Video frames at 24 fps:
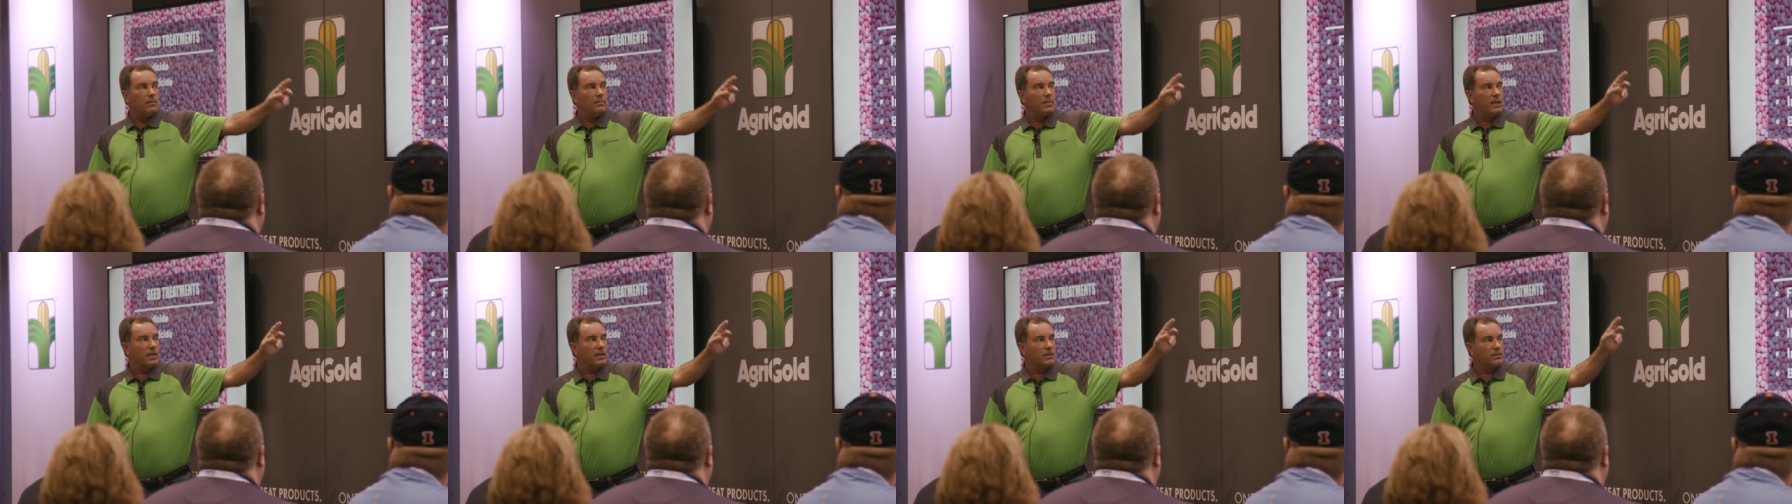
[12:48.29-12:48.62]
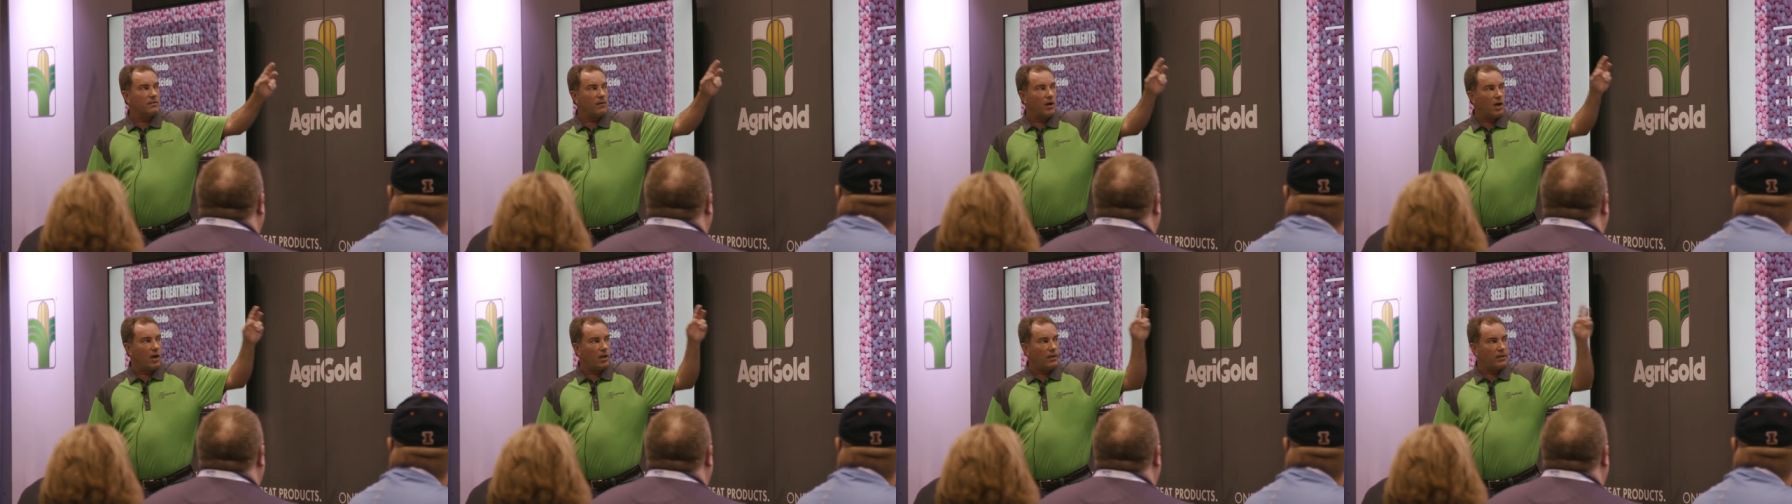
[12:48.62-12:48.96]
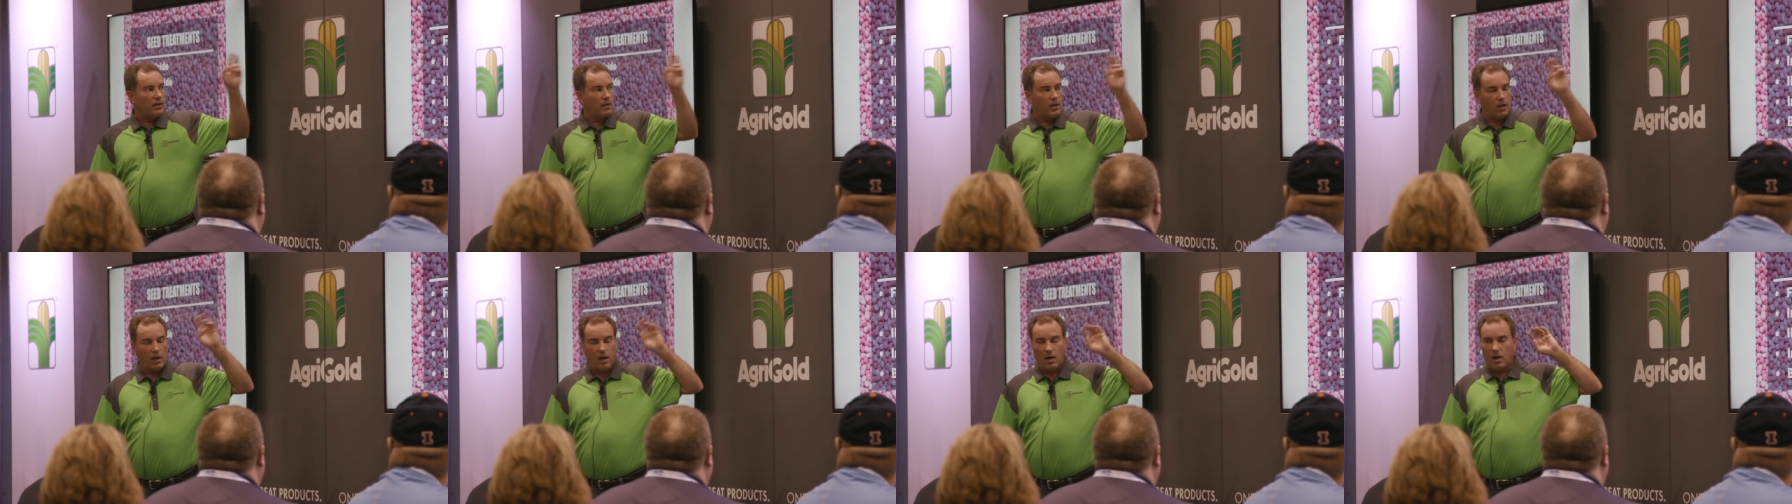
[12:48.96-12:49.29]
because of all
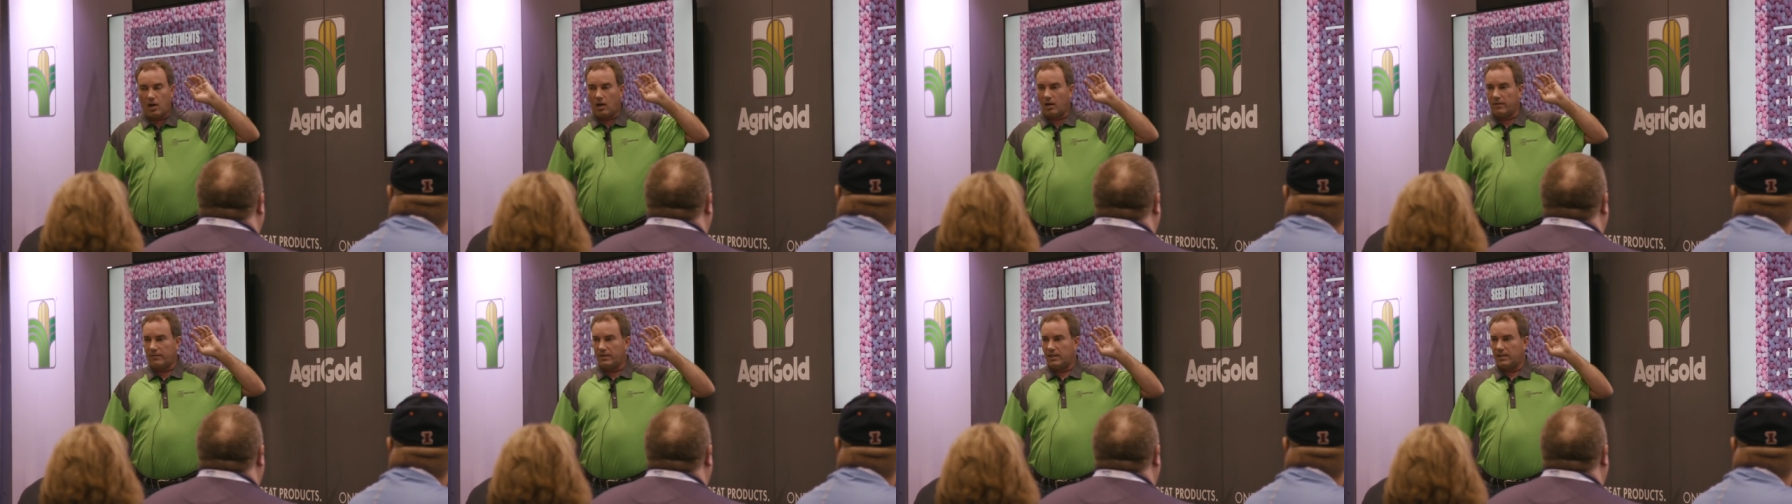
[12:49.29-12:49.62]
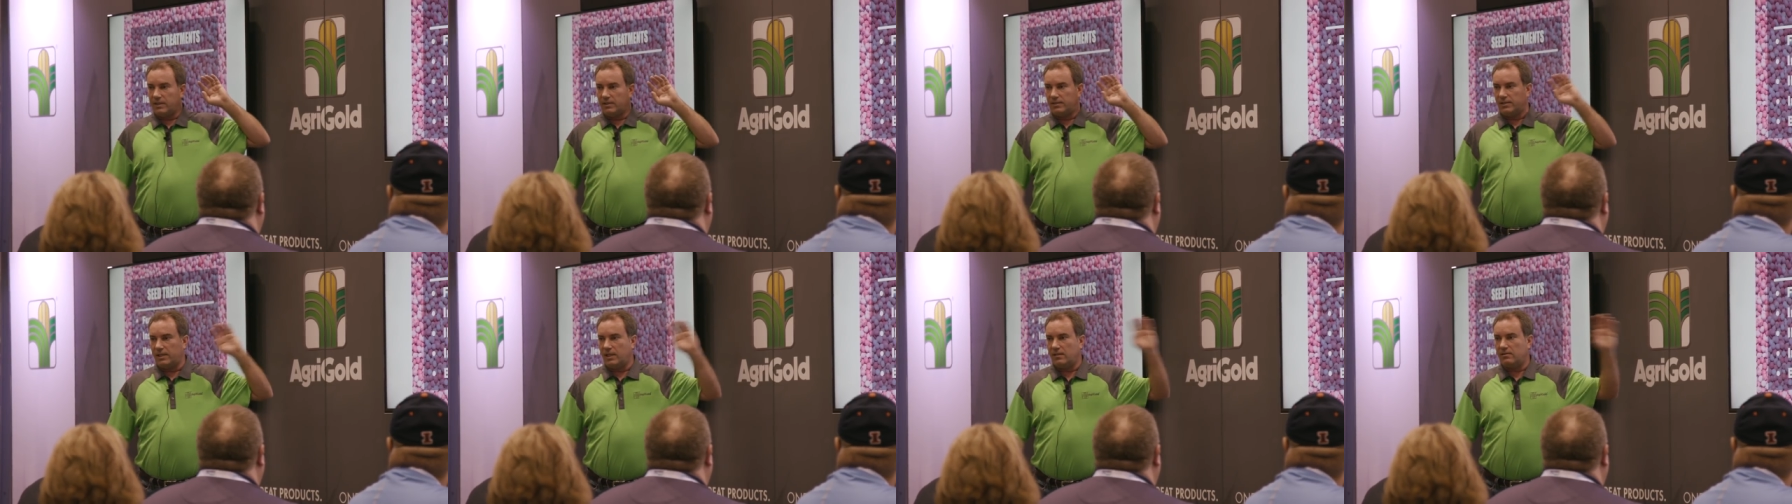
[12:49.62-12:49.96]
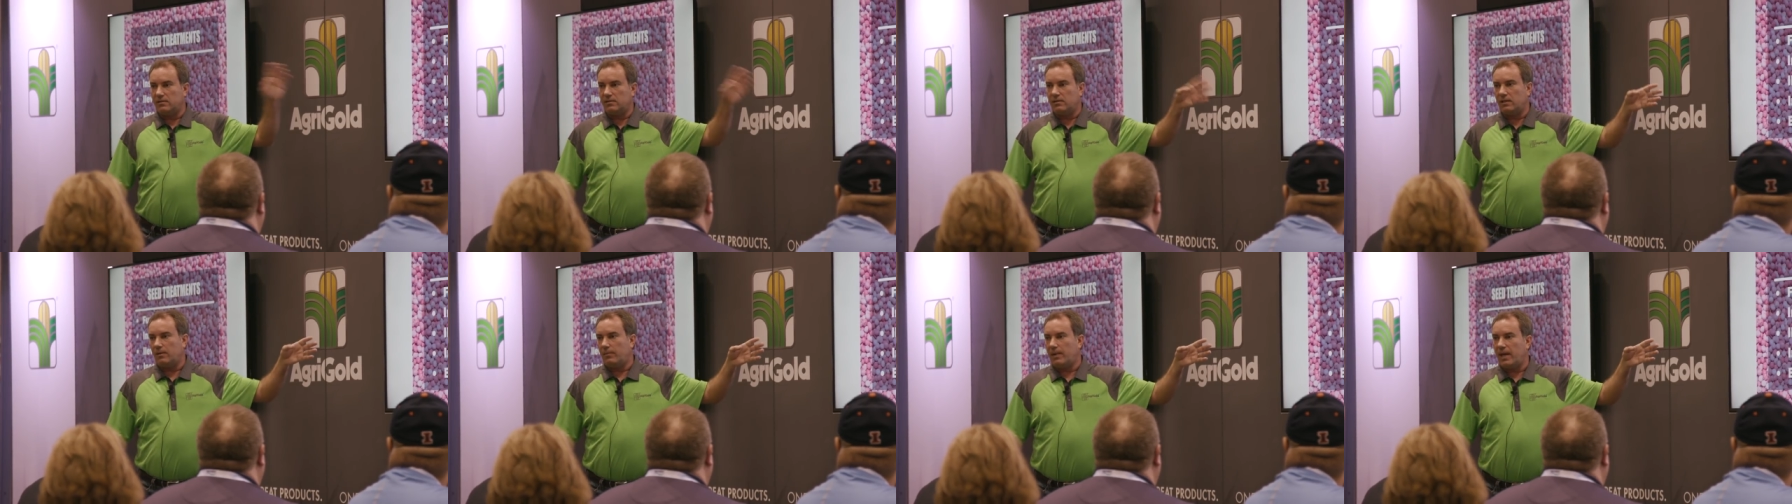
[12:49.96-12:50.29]
of the
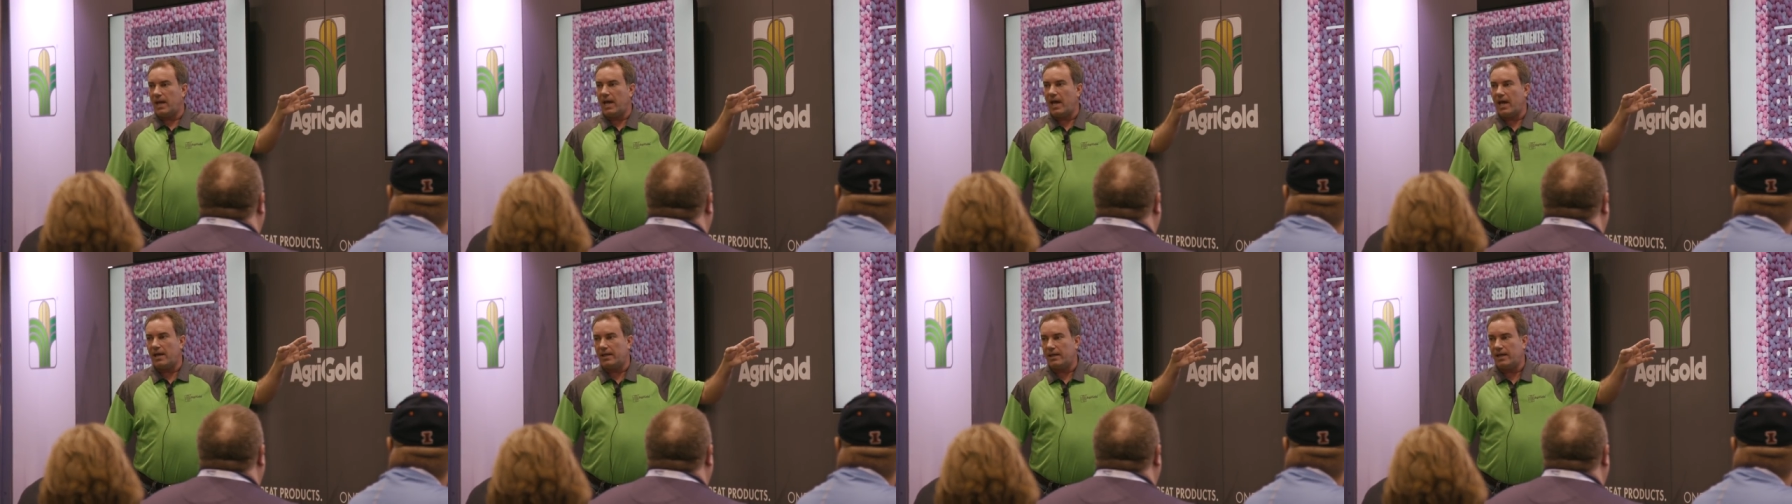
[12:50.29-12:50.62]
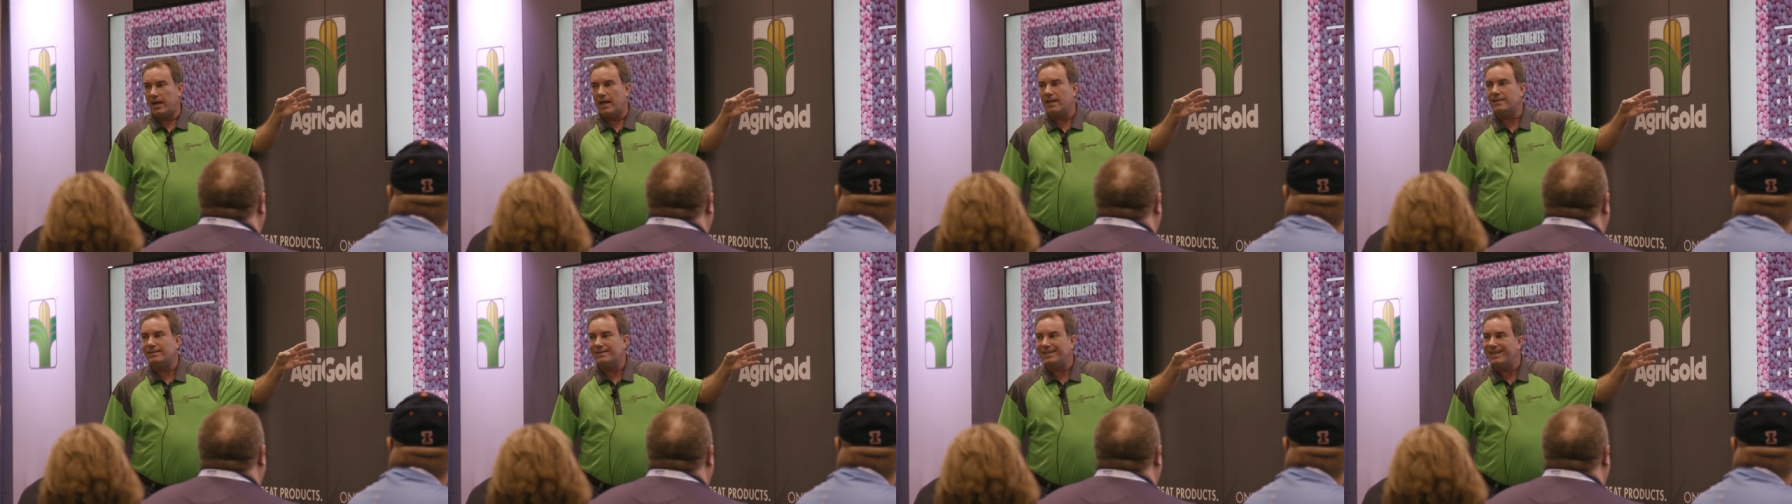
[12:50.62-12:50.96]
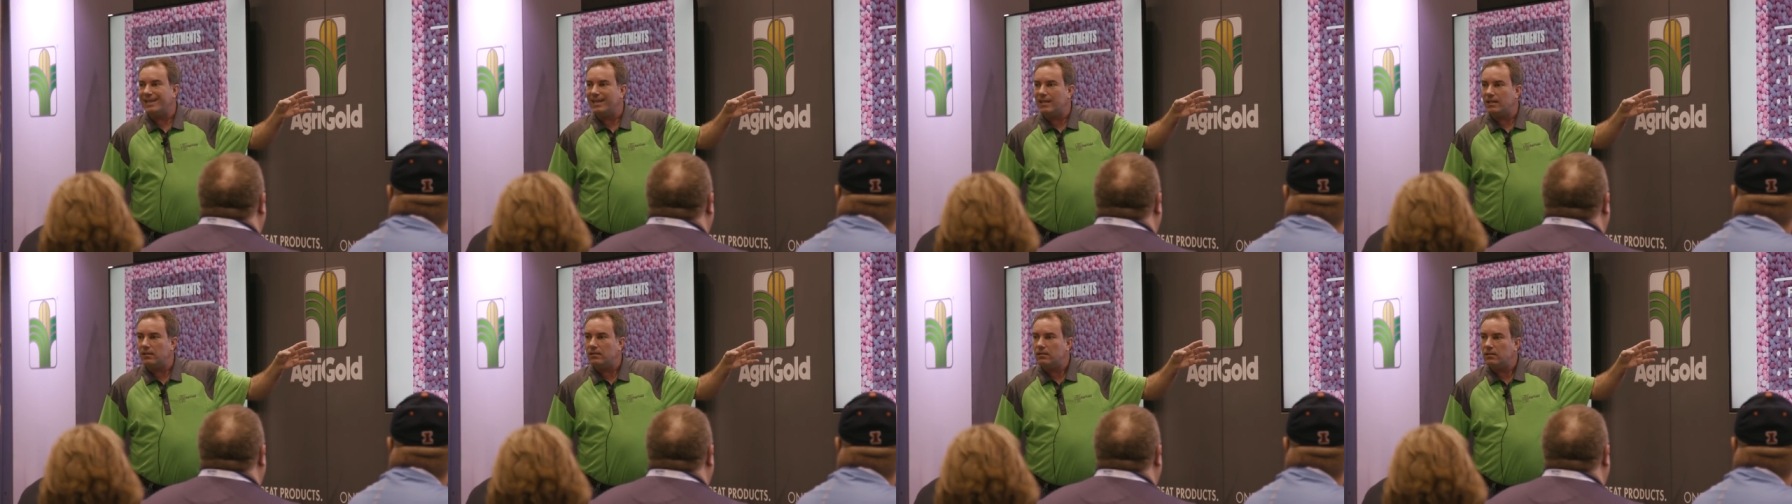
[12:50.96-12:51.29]
diseases that we had in
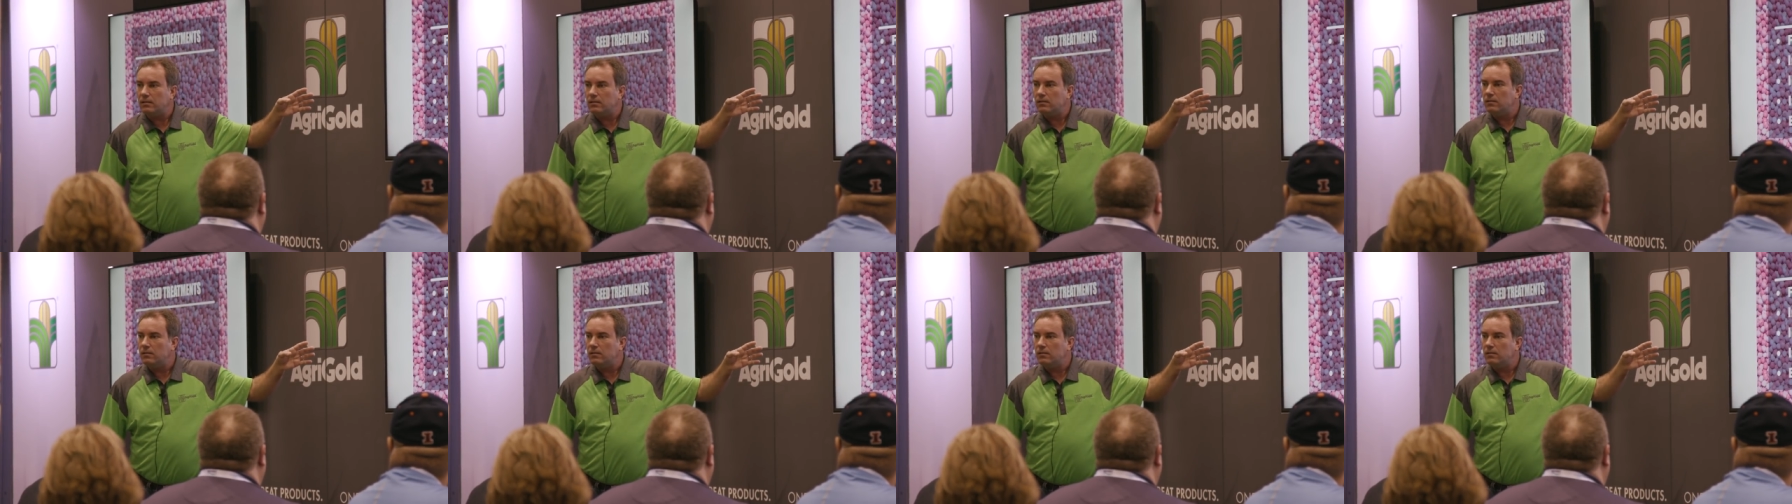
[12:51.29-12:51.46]
18.